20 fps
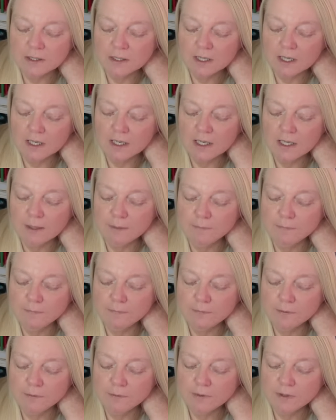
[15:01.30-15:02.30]
Um,
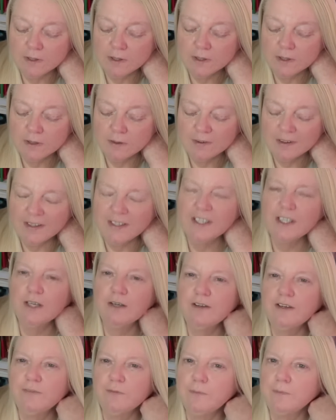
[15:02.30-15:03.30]
you know,
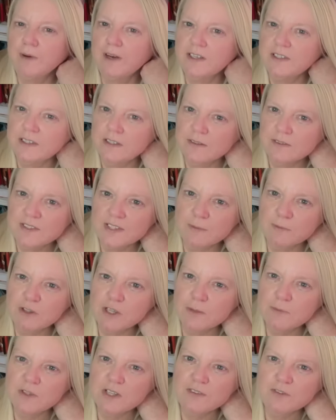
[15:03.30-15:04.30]
never mind.
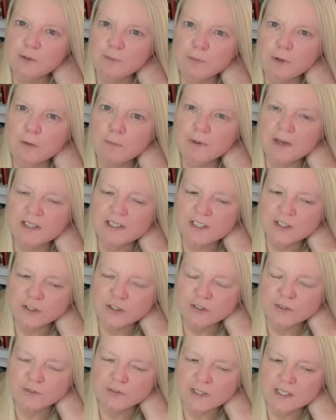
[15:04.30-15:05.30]
Sometimes I have to pop out there
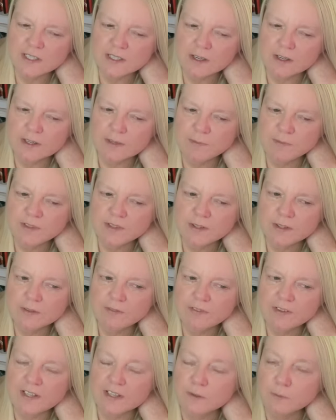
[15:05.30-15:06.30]
two or three times.
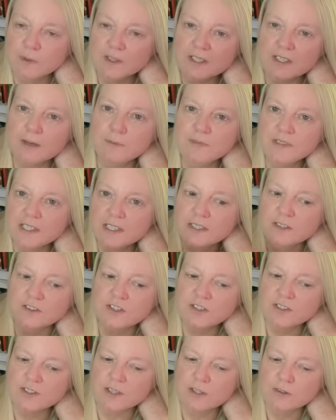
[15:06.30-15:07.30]
If another one comes in, I
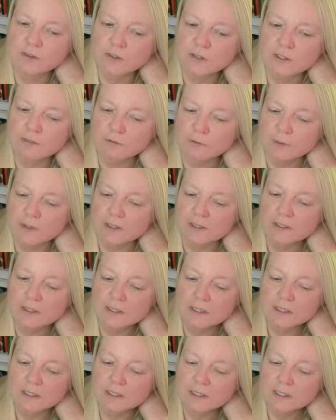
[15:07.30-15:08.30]
just go and do another one.
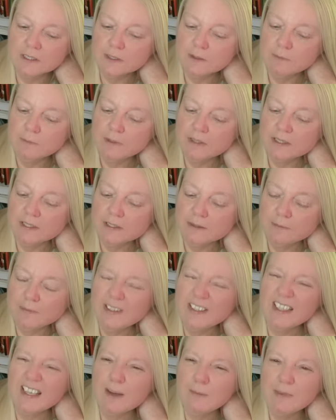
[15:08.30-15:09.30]
But um,
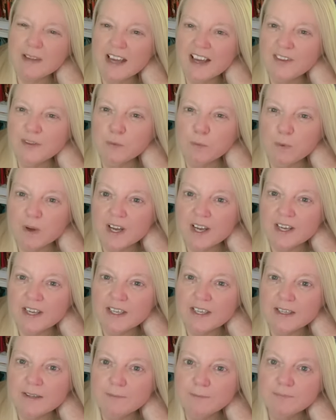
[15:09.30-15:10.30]
it get me out of the
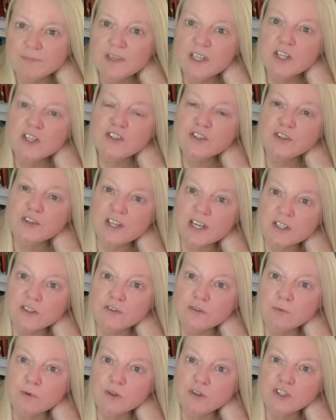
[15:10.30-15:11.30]
way. So thanks
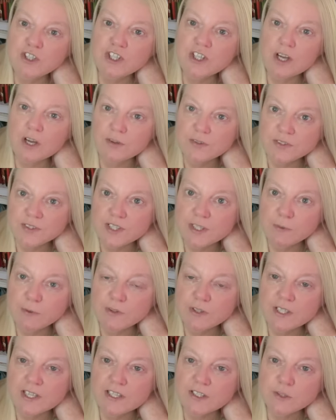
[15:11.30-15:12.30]
for watching. I'll see you on
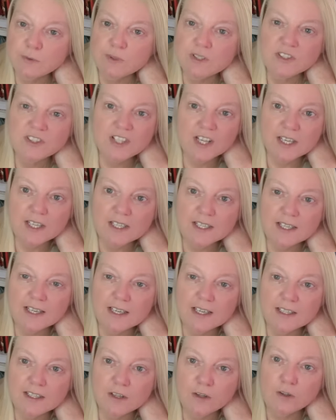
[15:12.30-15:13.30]
the next one. Take
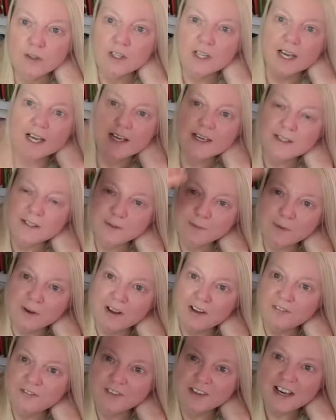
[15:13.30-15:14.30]
care, y'all, and
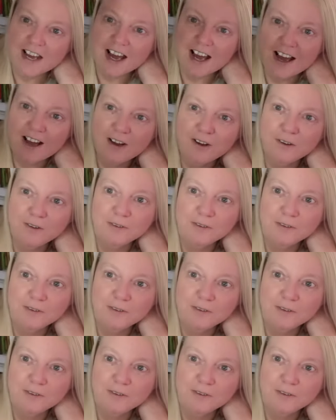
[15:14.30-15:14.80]
bye for now.